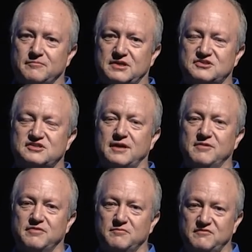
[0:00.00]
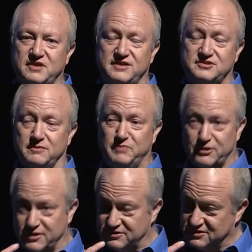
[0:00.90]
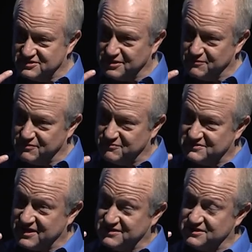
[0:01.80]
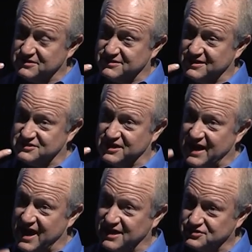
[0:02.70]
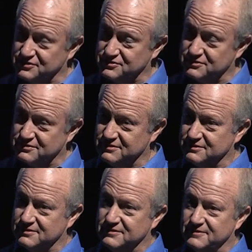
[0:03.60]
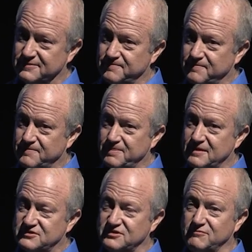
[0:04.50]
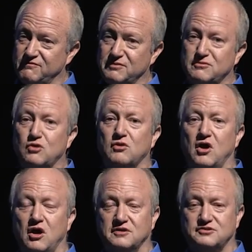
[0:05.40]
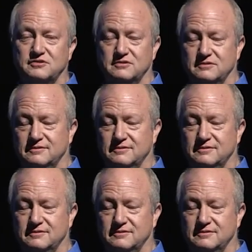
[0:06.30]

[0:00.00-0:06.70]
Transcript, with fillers: because some of them have tasted bitterness and some of them have tasted ashes. Some of them know loss.